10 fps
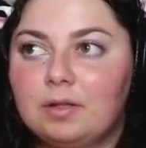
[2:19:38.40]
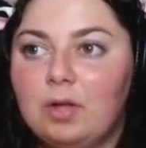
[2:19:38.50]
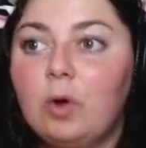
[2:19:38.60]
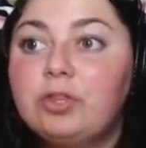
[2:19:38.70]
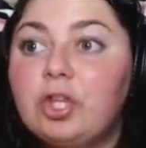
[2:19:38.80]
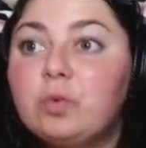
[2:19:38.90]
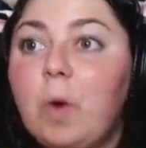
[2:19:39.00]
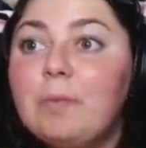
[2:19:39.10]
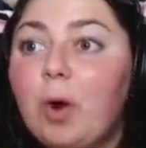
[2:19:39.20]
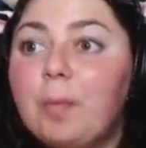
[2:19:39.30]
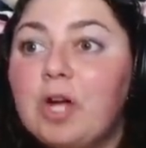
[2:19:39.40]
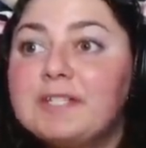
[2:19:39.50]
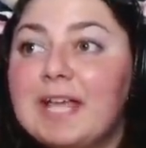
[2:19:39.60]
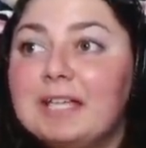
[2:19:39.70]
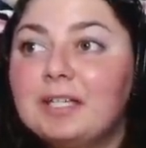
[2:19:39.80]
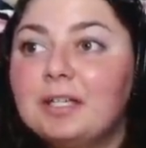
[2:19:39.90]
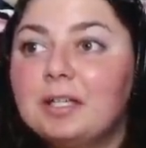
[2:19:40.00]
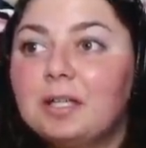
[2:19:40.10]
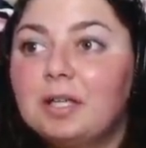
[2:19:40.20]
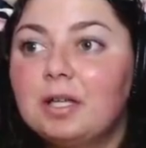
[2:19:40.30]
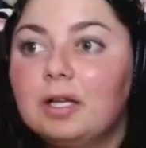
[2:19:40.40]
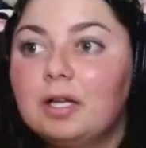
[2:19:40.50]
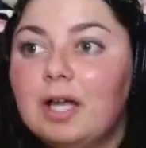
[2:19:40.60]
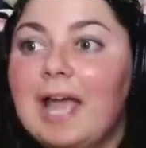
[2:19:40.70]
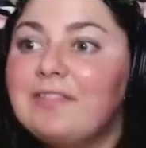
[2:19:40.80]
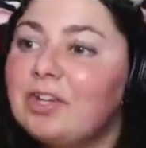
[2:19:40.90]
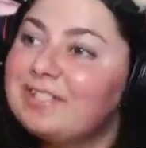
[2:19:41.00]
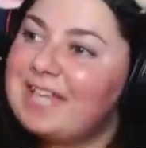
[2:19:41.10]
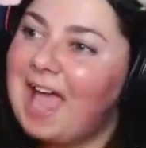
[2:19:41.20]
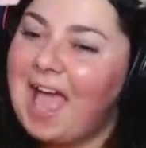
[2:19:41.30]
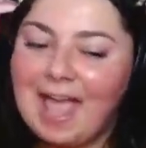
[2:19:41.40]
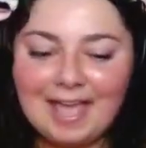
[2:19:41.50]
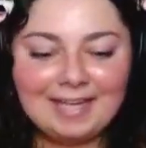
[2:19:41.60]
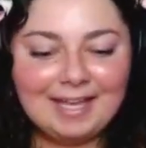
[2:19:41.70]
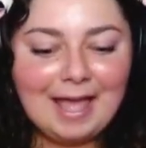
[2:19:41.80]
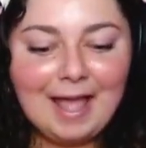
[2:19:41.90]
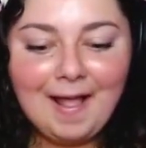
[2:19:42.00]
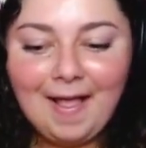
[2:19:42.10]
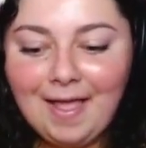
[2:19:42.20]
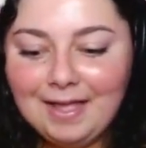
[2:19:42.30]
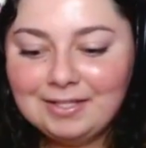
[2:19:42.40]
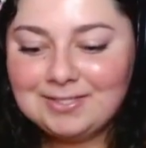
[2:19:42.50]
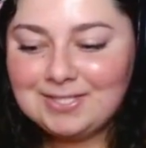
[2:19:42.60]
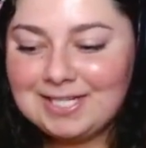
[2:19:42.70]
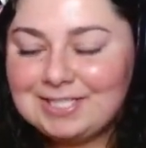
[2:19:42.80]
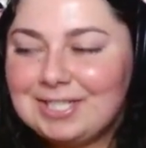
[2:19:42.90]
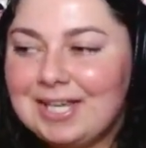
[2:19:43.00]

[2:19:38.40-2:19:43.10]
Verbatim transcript: Oh, there's one more person! And they're dead! GG,